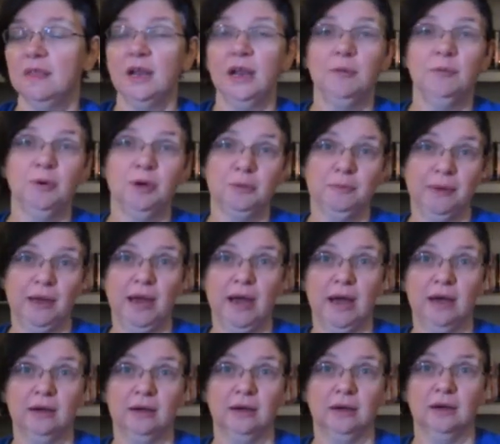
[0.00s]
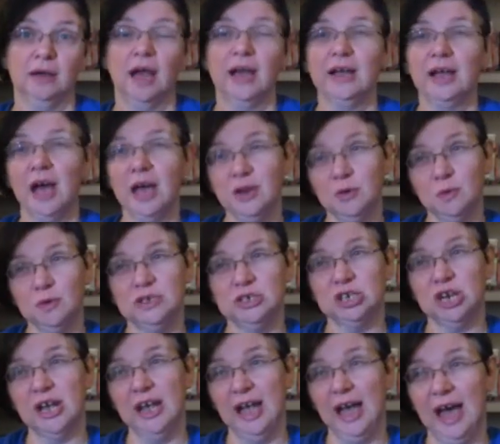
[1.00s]
that I put back. I kind of
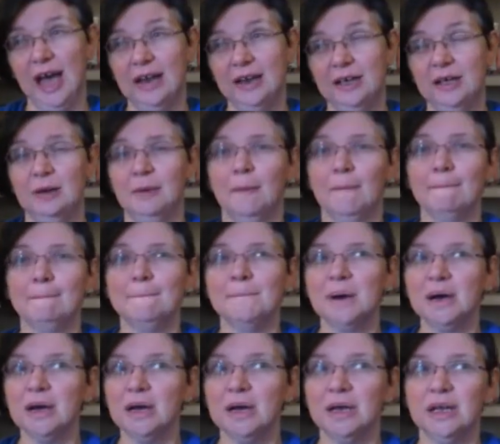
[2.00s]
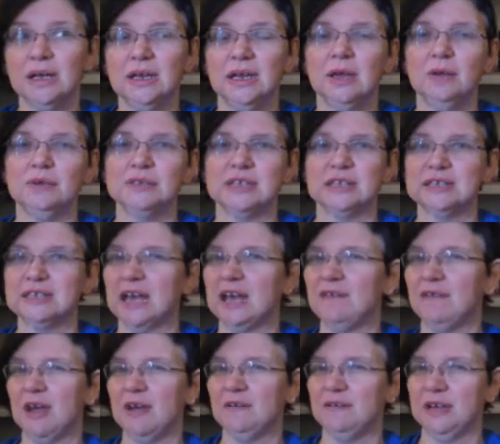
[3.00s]
wish I had it, but it was a
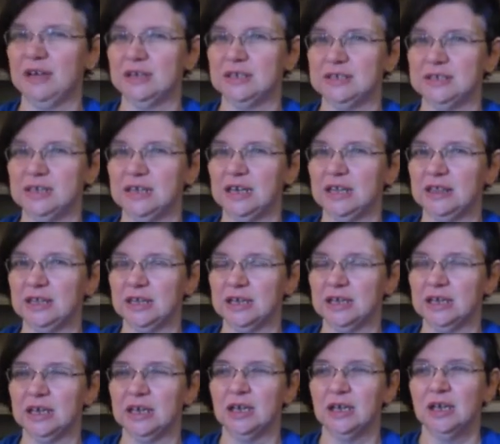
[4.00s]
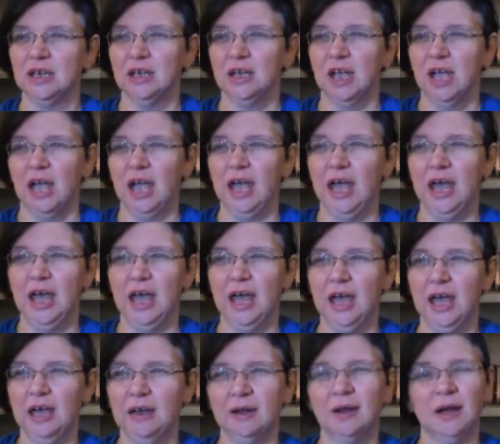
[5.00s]
sci-fi fantasy, I think.
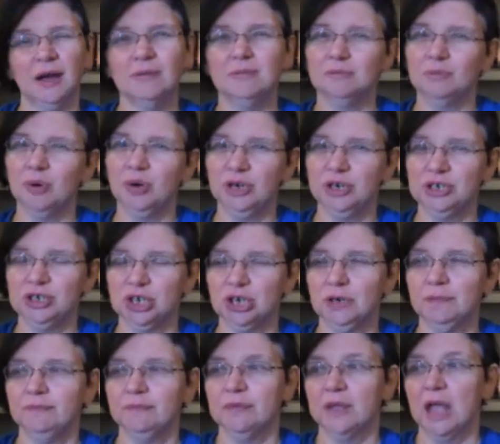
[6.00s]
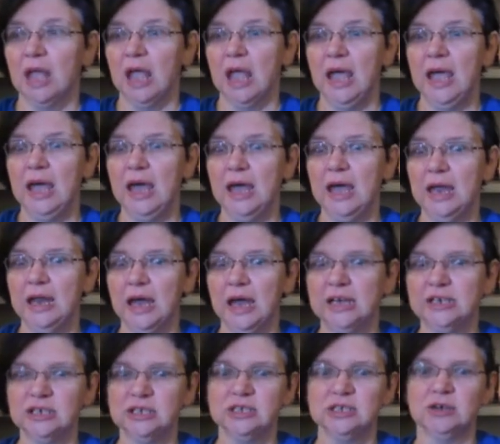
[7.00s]
And I'm pretty sure. And
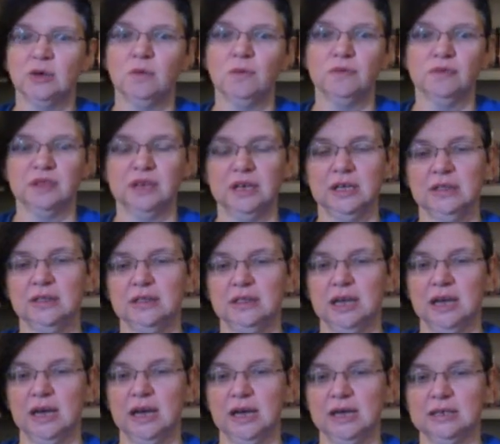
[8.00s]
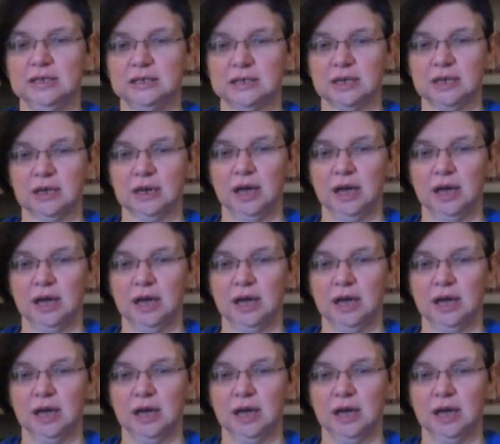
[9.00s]
I just don't think that,